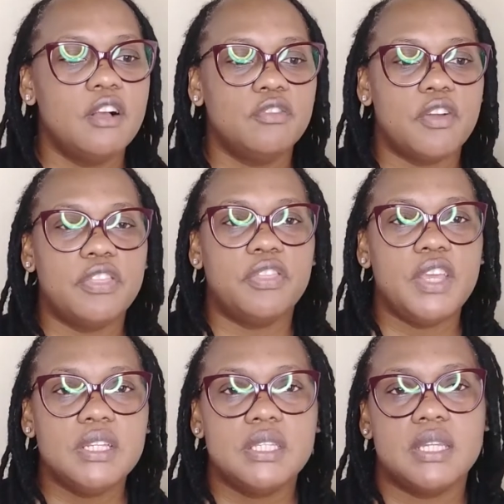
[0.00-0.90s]
for
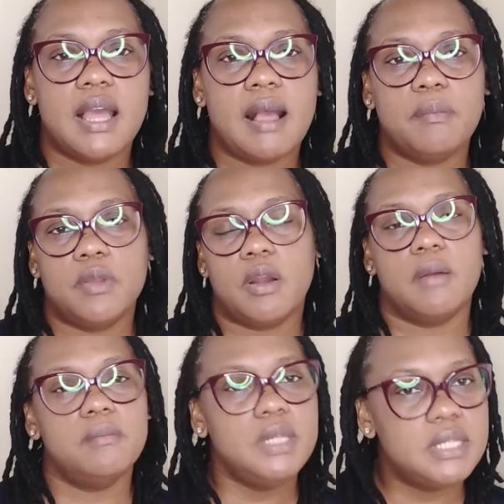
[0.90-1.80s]
things to happen or
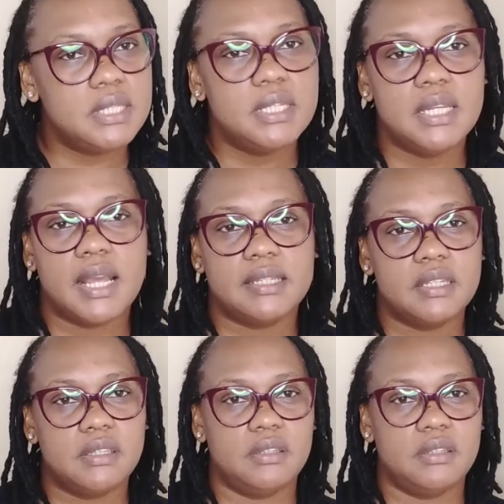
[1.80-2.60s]
me sitting at a